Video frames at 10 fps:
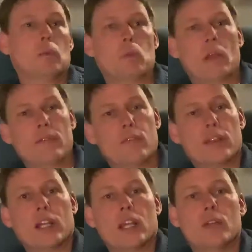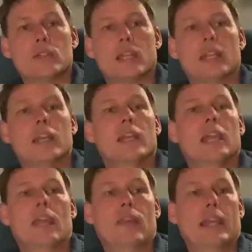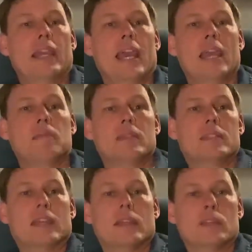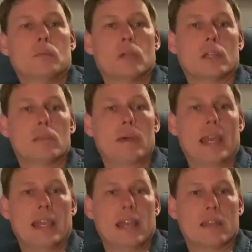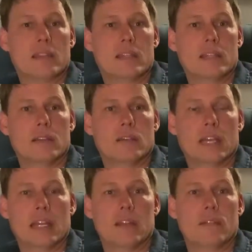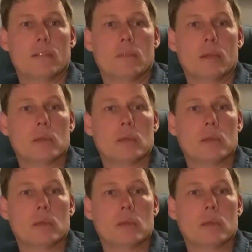We're waiting for the closing, and they came and said, we're going to back out of the deal. And we were